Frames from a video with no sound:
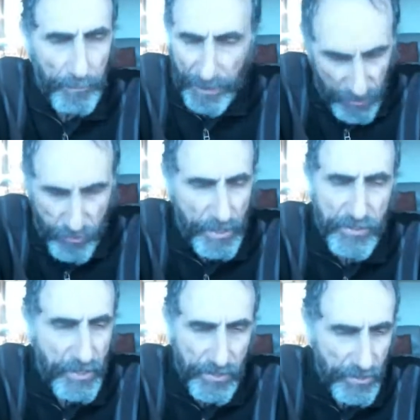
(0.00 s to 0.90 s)
I mean, get
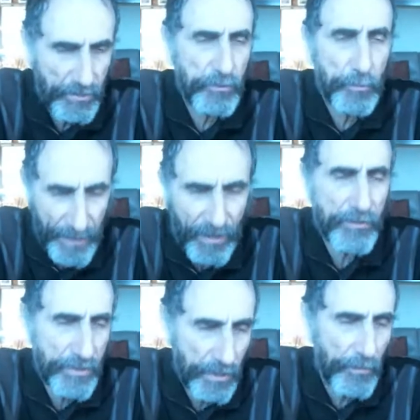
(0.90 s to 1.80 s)
your essays in. You'll be
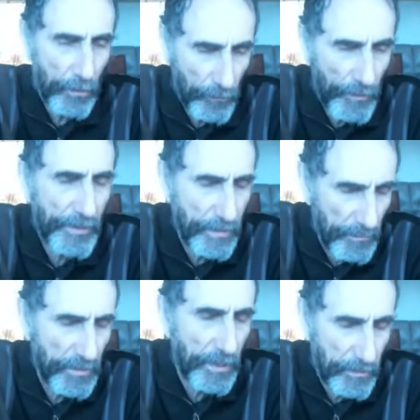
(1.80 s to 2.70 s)
guaranteed that I'll
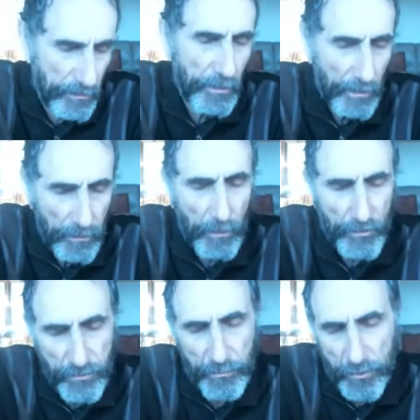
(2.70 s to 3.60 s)
grade them and that
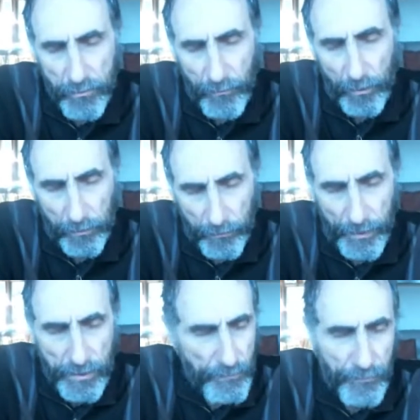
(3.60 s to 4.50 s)
I'll submit your final
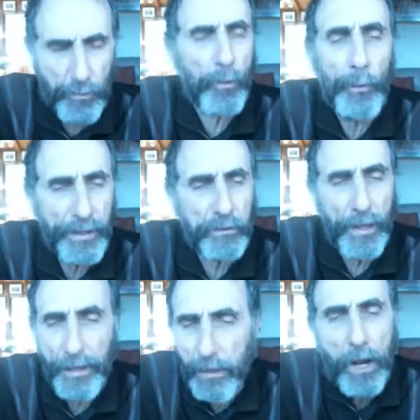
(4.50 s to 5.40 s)
grades. If you're a
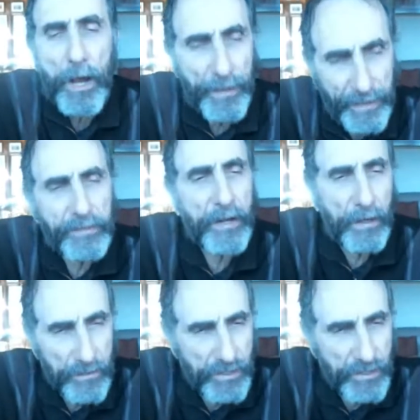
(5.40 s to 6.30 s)
week late, I can't
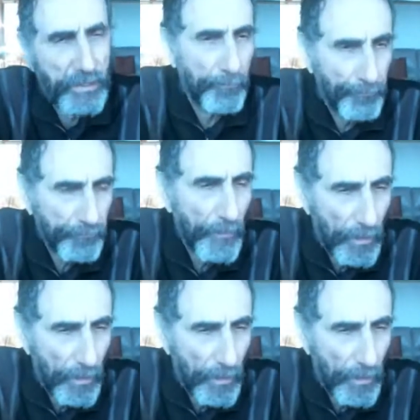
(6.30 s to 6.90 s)
guarantee it.